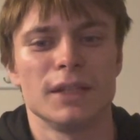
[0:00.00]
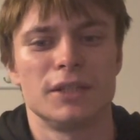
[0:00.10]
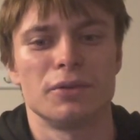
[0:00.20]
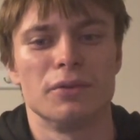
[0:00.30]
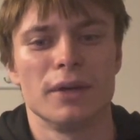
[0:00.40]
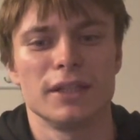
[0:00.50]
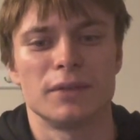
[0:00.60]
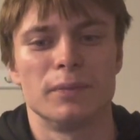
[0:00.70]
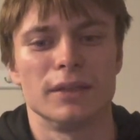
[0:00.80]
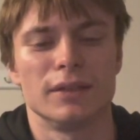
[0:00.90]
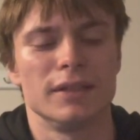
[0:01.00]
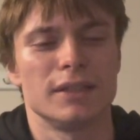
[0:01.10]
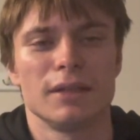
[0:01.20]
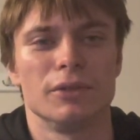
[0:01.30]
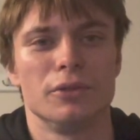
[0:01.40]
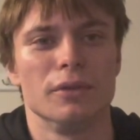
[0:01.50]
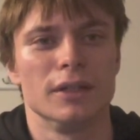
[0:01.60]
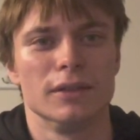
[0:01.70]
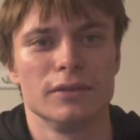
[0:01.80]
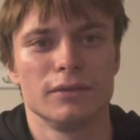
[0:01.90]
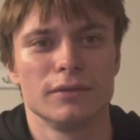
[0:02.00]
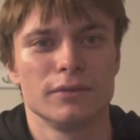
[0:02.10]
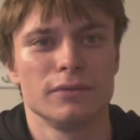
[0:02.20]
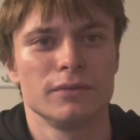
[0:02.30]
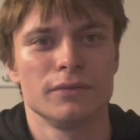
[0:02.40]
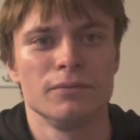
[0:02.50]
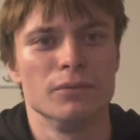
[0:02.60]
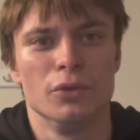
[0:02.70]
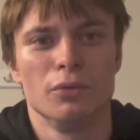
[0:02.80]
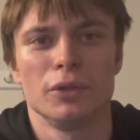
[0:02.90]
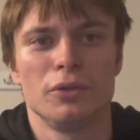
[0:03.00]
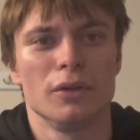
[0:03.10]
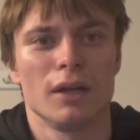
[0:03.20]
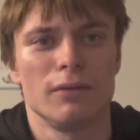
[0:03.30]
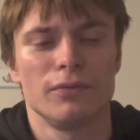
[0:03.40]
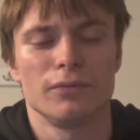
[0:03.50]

regrets, but it's never too late. Do what you love,